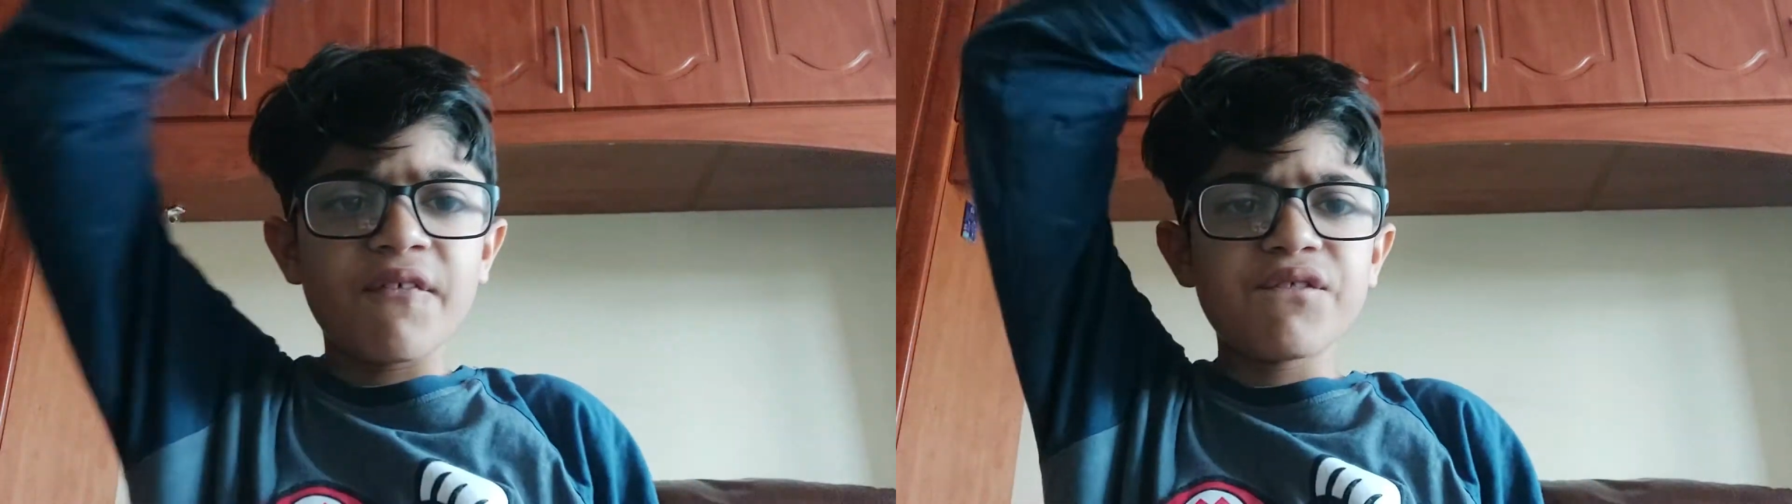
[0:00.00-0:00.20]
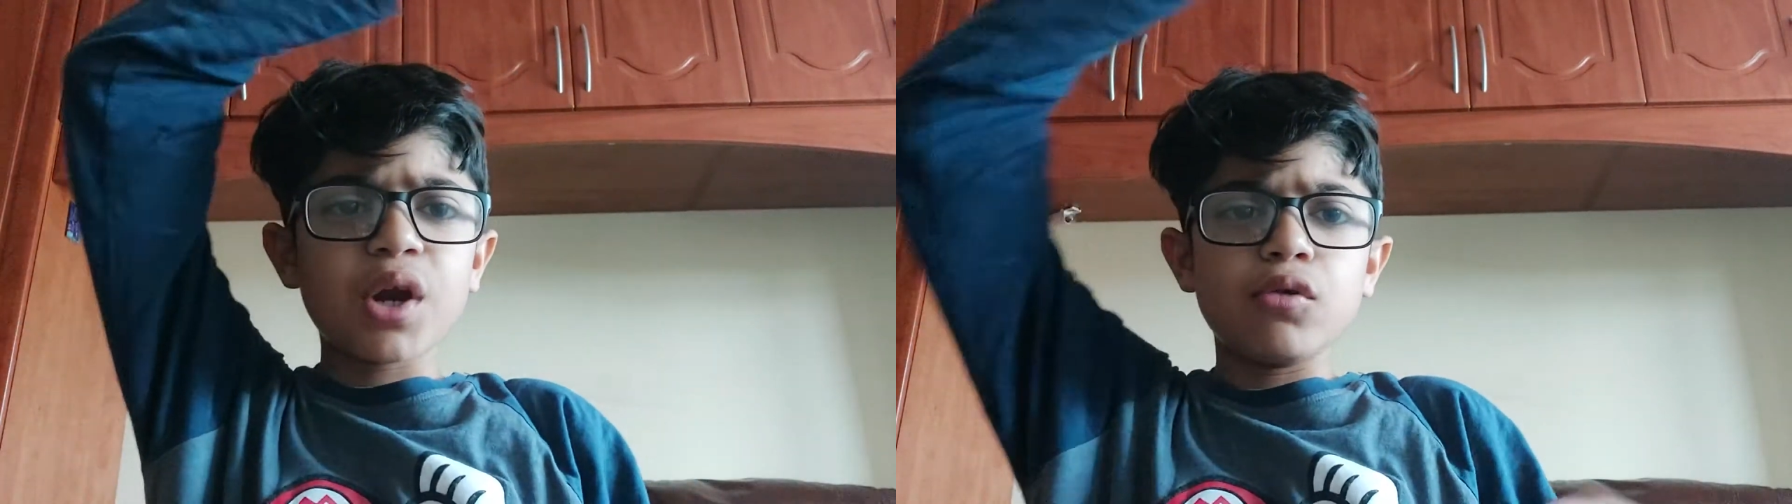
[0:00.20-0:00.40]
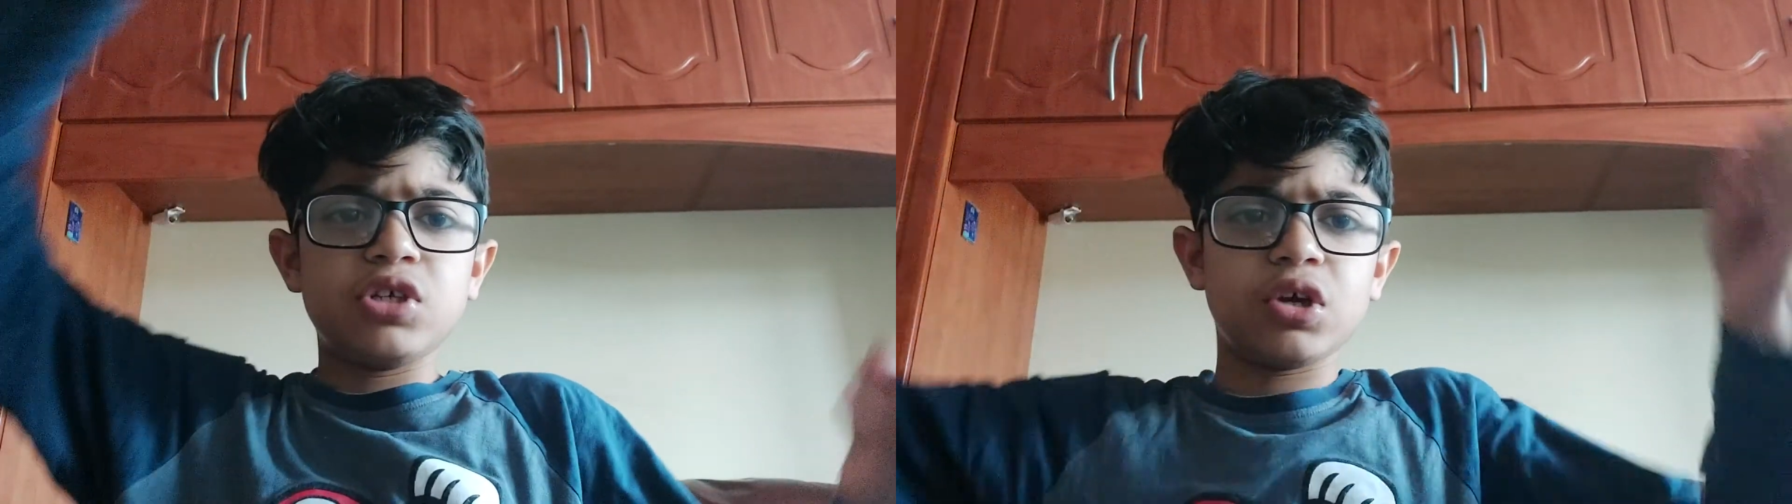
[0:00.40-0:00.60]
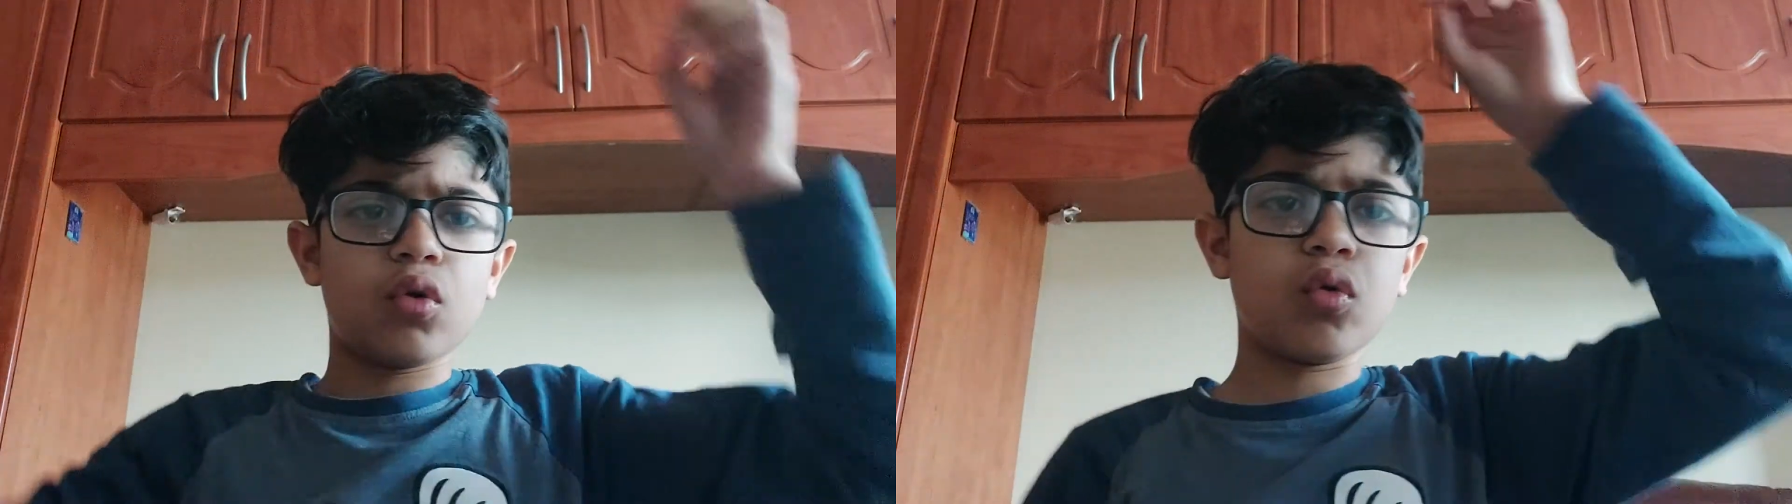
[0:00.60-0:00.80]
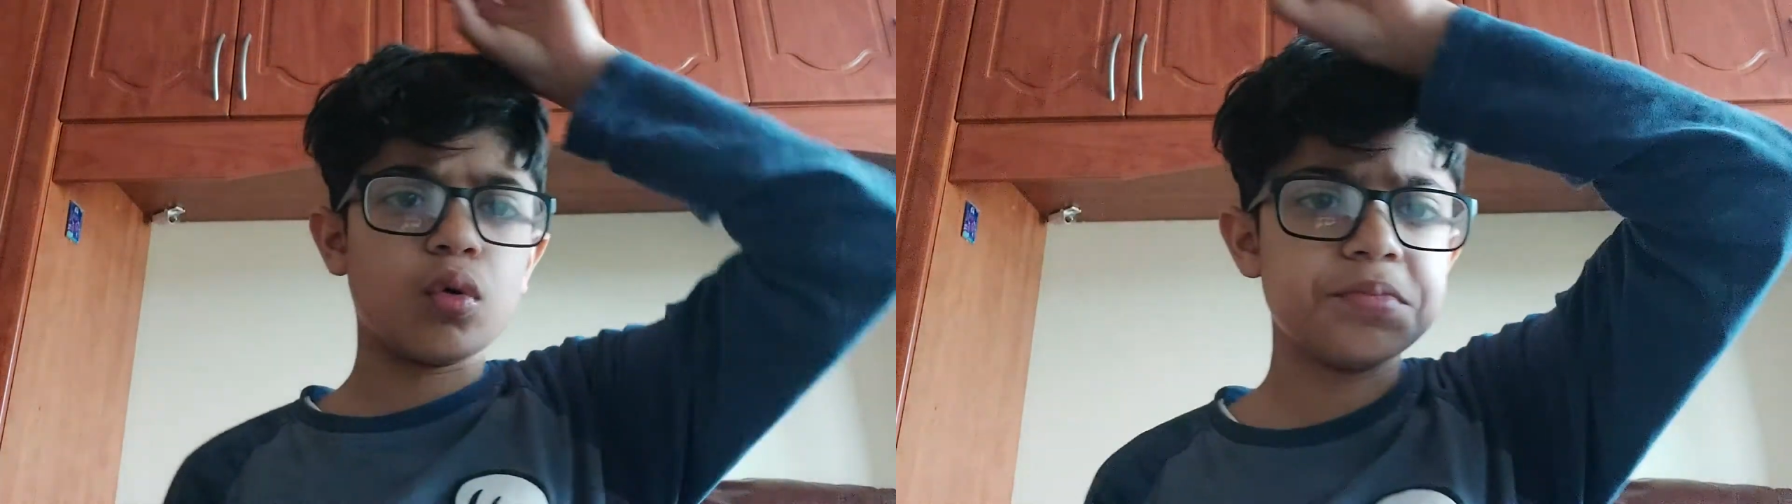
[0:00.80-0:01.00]
floating
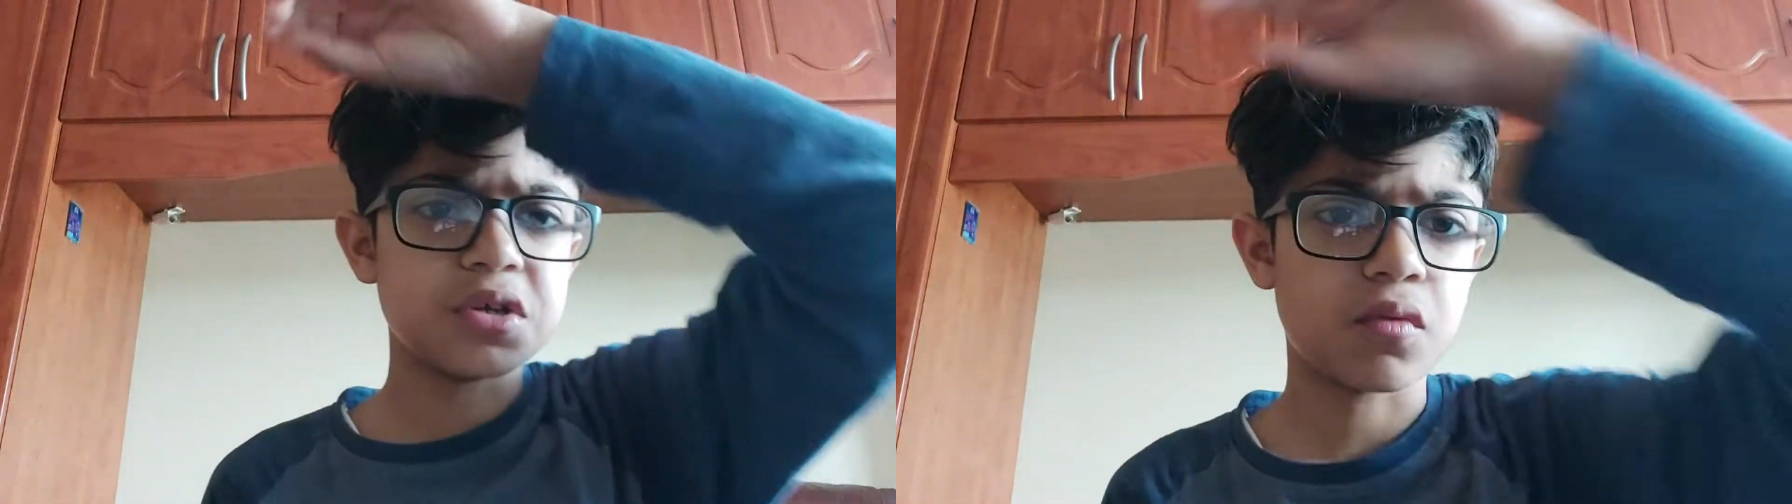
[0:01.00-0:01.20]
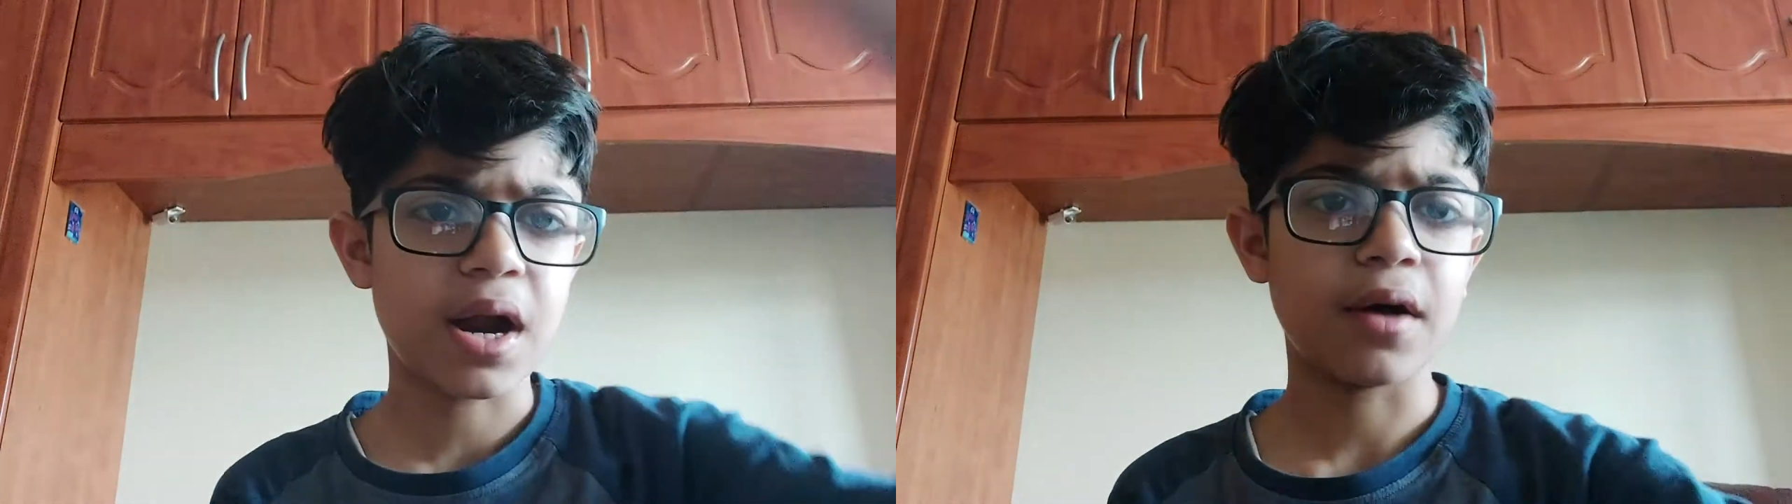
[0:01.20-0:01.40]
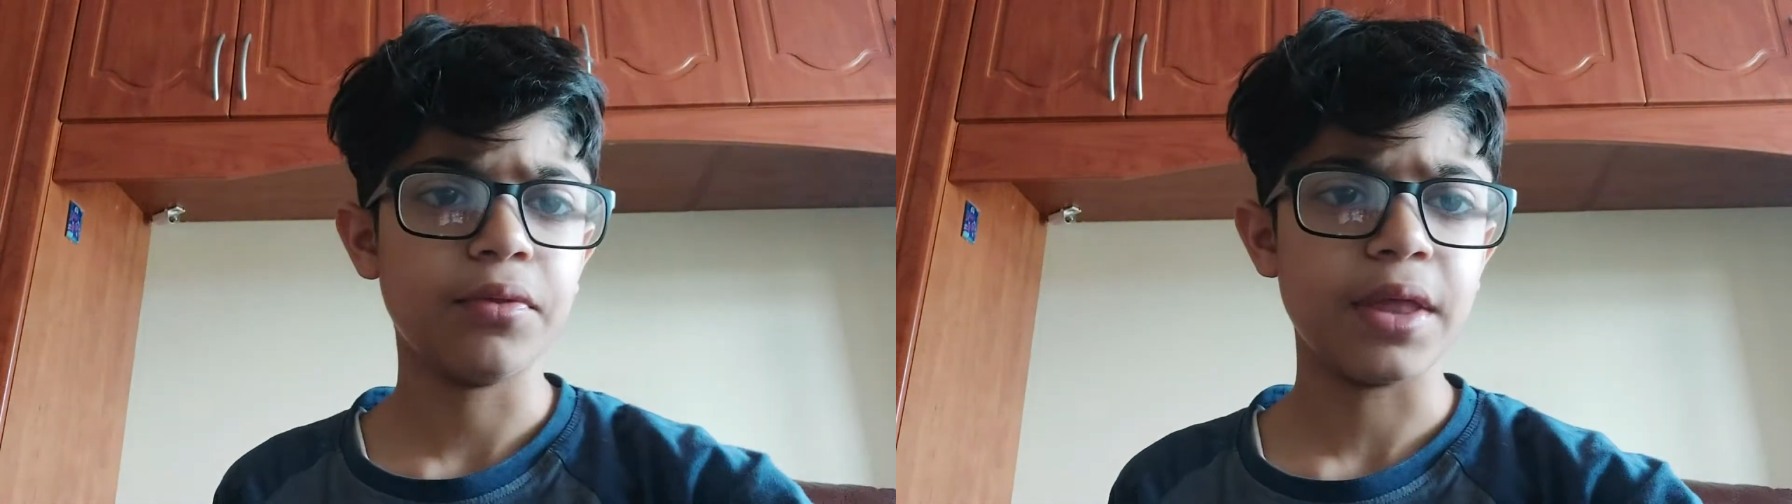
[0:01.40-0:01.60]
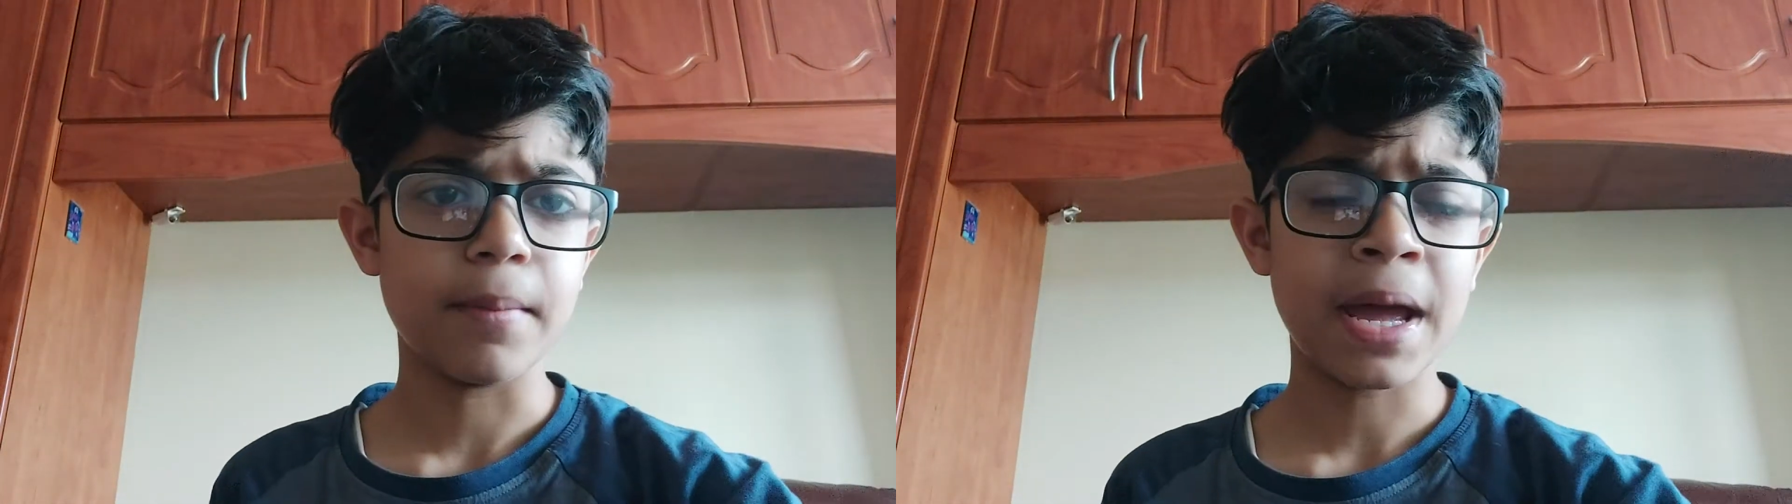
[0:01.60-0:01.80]
orbs around them,